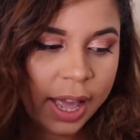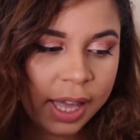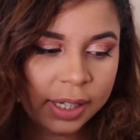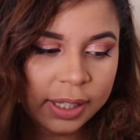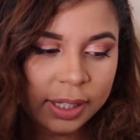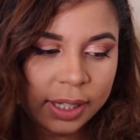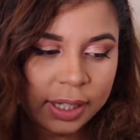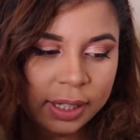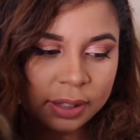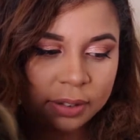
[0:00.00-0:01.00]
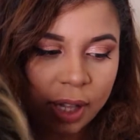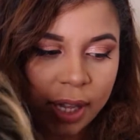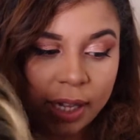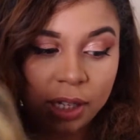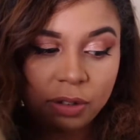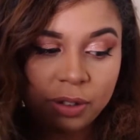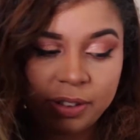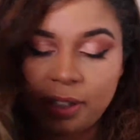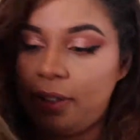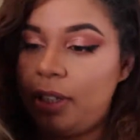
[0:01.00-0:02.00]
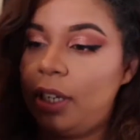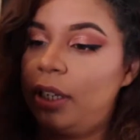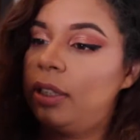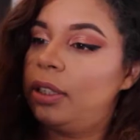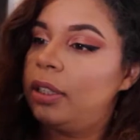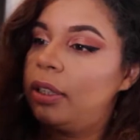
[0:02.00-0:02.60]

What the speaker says: and it is heat resistant.